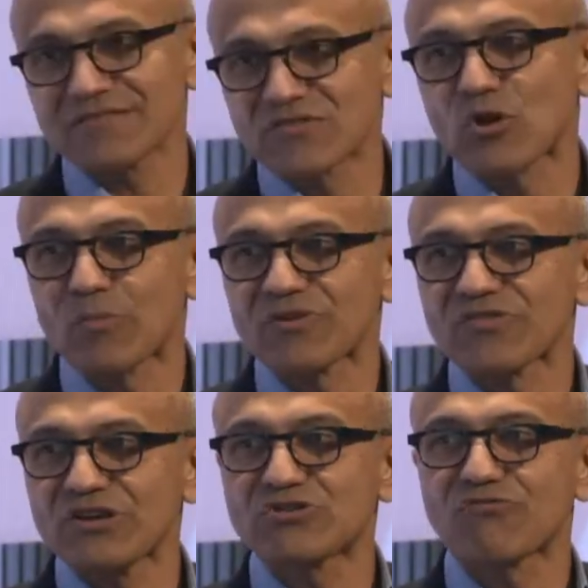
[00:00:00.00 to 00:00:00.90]
this
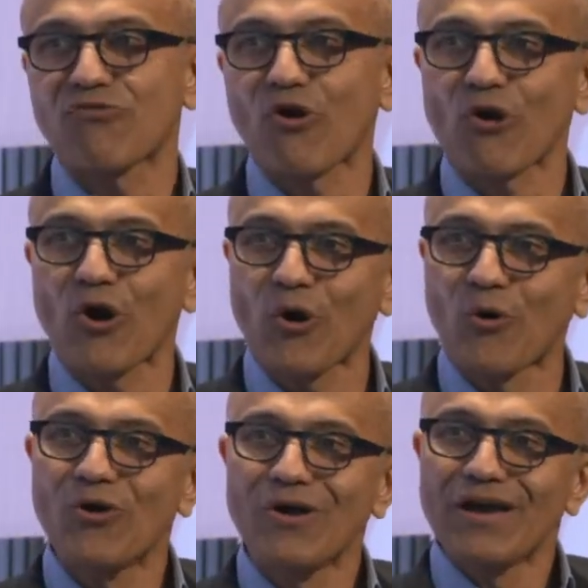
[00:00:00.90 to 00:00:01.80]
Globalization
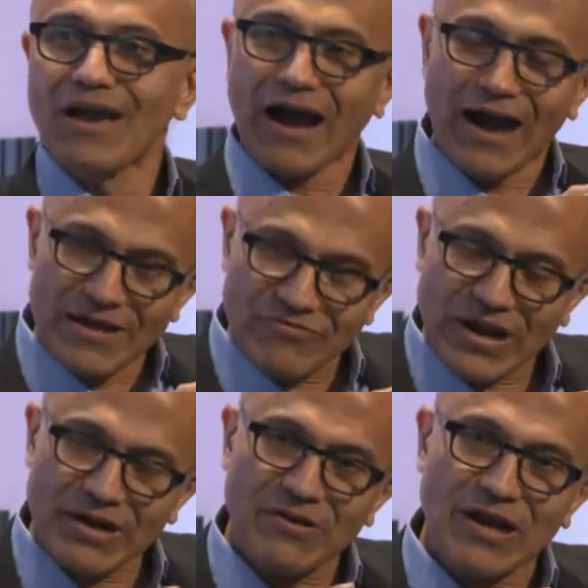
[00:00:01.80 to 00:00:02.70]
4.0, I've
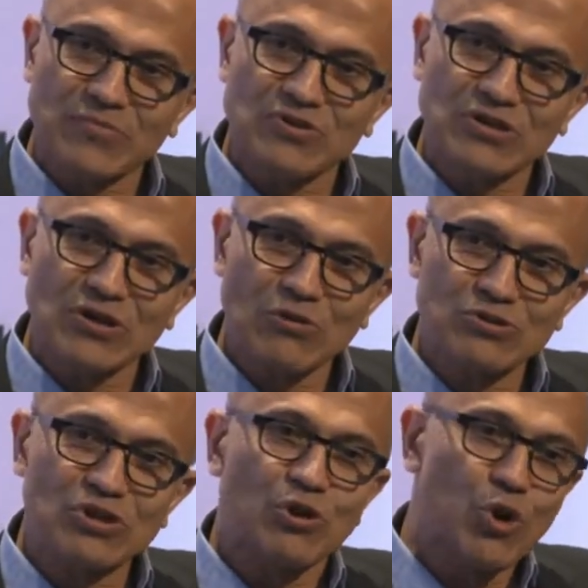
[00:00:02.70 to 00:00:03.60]
kind of come to the
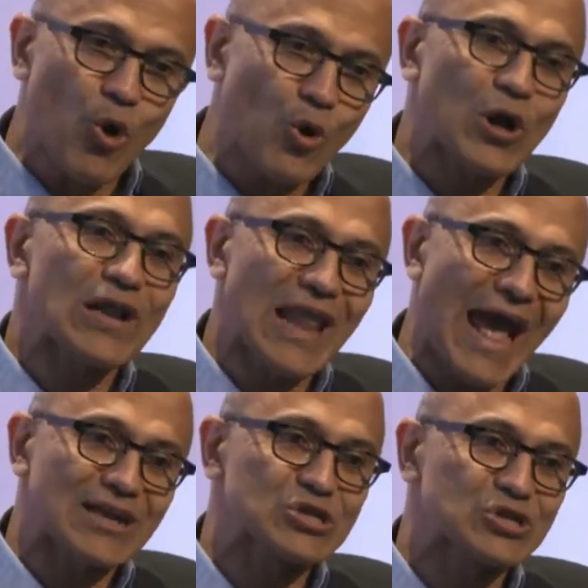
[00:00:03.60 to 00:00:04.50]
conclusion, local
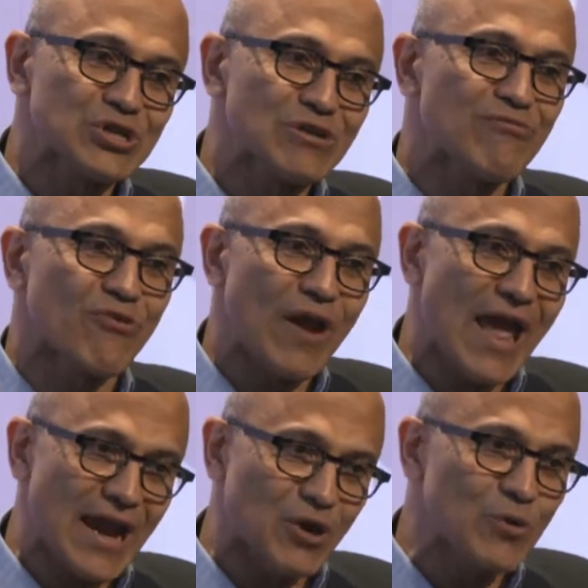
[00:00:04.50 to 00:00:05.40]
action for
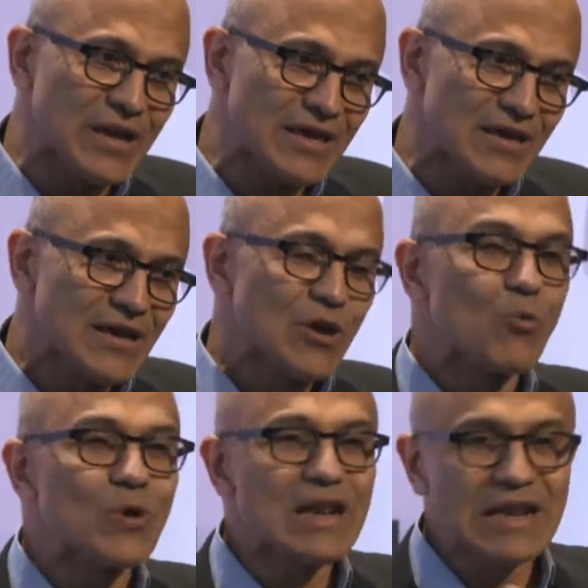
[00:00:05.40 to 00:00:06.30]
equity
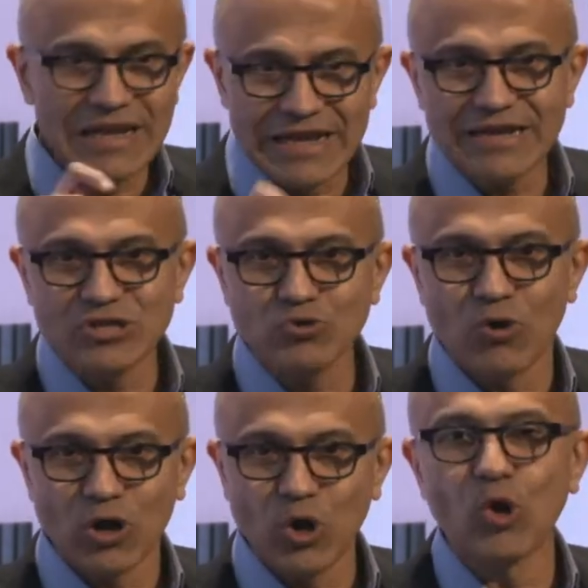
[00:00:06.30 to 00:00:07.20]
will lead to a
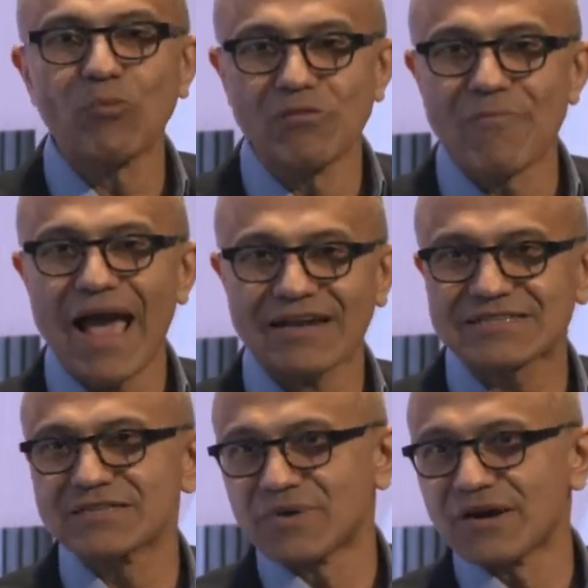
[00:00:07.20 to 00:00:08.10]
global
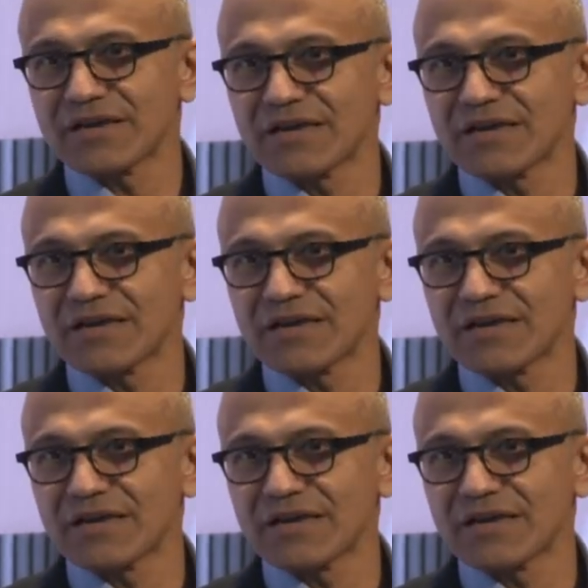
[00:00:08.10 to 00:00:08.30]
maxima in